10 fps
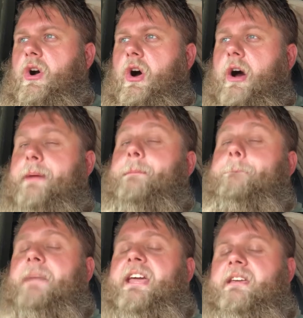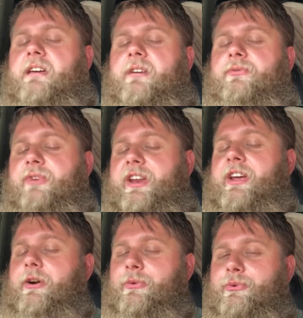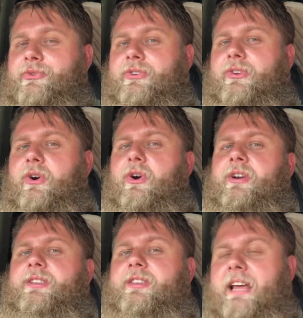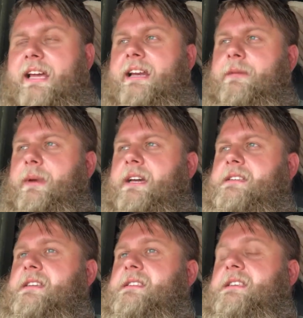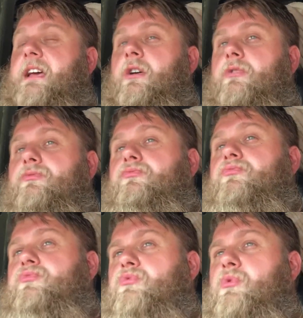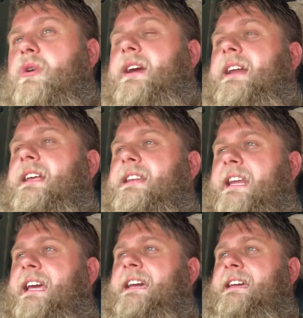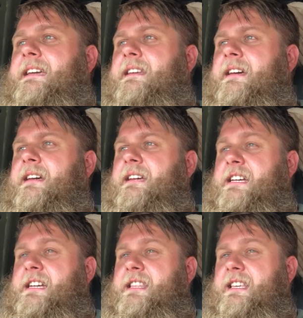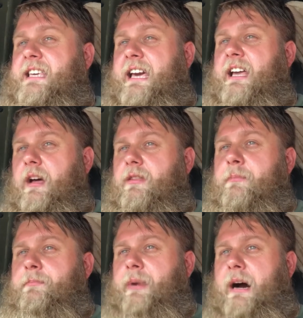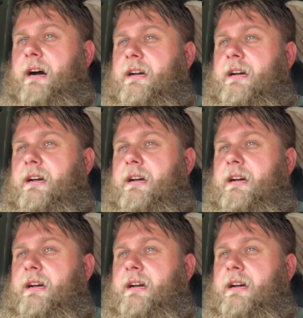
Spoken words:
I make videos on a daily basis, and I really need the kick up the butt